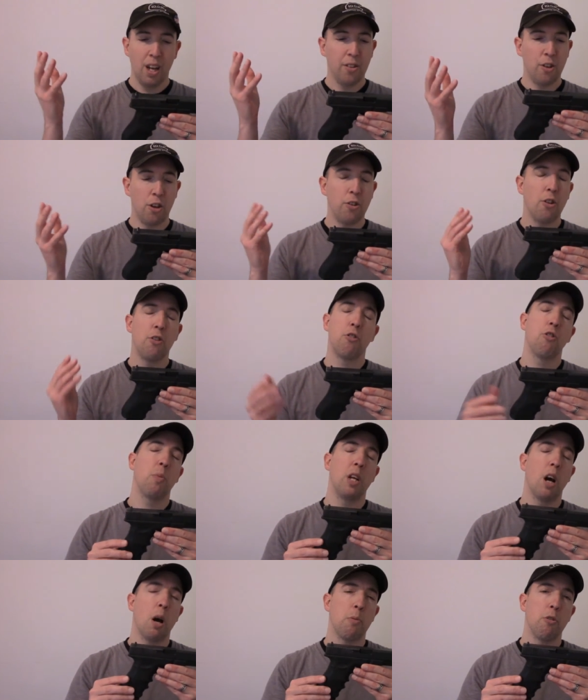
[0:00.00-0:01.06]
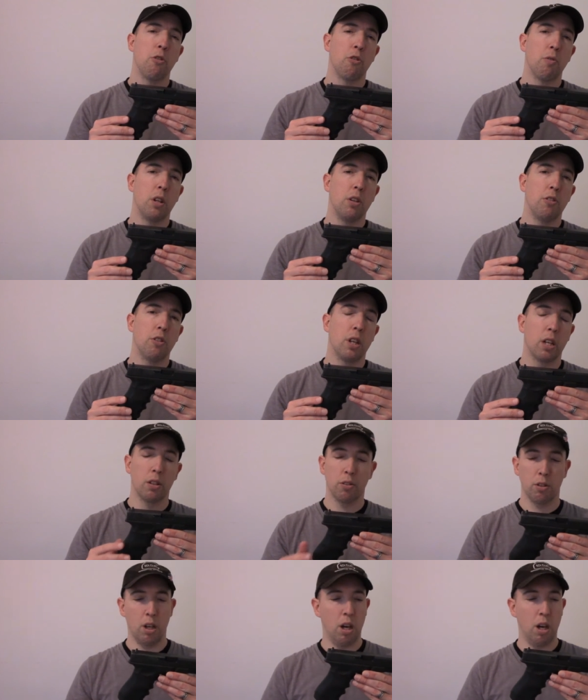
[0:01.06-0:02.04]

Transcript: there, there's so many options for these things.